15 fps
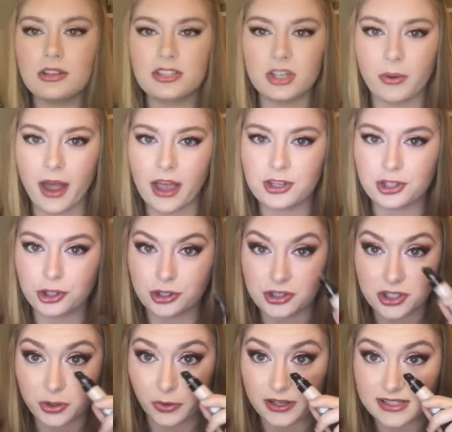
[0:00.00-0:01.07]
So as you're
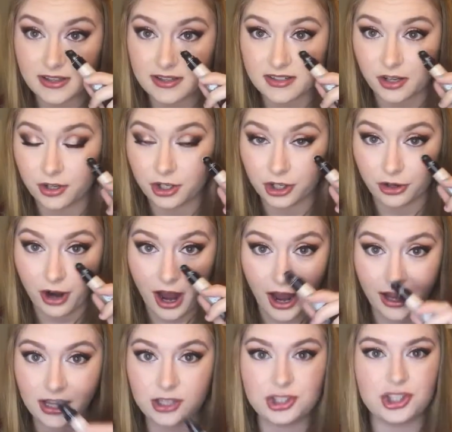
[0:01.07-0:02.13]
squeezing this under your
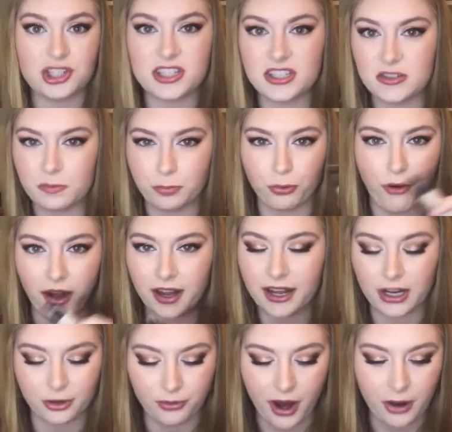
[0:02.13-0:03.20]
eye, it's just
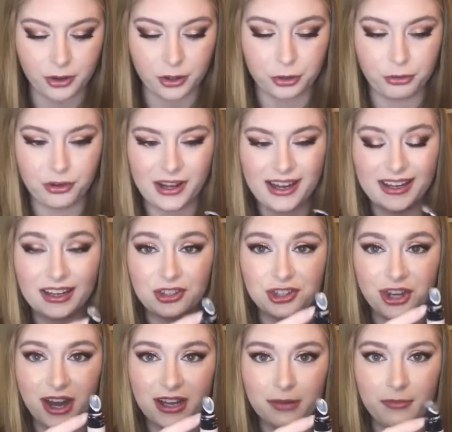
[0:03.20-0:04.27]
spreading it around and creating a
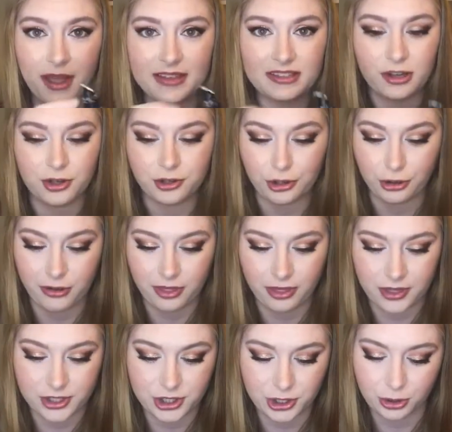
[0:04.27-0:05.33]
giant mess under
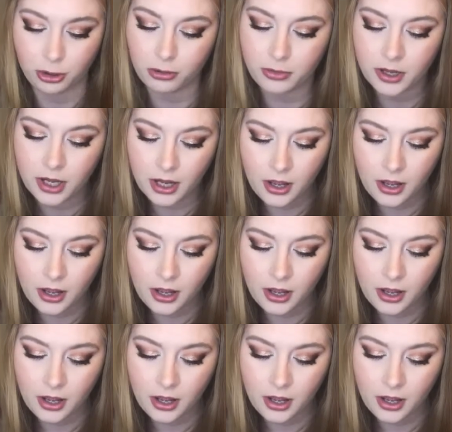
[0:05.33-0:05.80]
the tube.